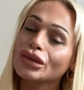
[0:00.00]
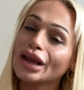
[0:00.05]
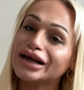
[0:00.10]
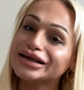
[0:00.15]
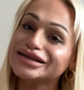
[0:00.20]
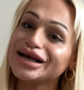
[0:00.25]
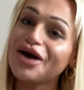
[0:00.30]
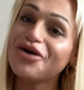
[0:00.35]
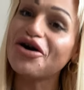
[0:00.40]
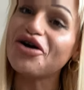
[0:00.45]

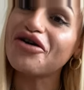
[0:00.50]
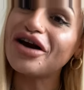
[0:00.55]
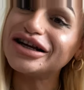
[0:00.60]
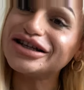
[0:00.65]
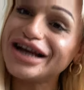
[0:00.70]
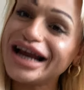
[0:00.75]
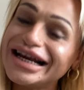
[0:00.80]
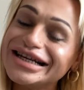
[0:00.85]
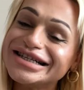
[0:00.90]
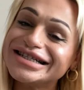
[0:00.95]
So
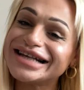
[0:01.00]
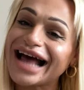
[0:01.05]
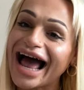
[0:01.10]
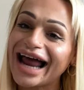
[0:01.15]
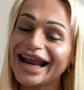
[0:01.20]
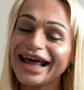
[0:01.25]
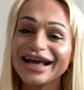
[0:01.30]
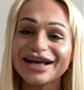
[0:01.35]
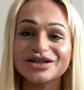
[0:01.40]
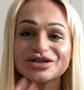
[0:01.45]
congratulations,
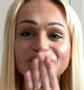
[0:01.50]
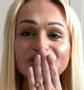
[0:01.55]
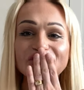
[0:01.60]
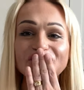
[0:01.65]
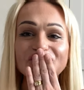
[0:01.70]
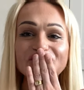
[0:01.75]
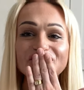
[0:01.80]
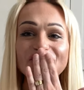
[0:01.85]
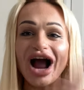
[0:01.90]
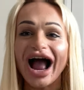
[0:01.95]
Alex.
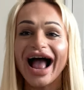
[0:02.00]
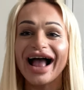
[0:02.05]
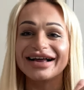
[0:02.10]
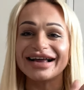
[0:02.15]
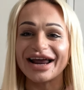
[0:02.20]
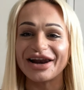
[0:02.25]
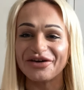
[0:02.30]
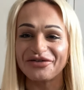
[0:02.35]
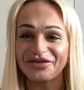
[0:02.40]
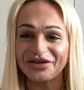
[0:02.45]

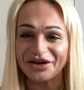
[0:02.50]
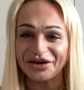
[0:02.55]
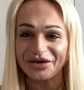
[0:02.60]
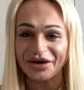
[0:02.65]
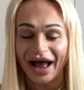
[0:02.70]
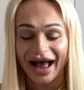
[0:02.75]
I love you.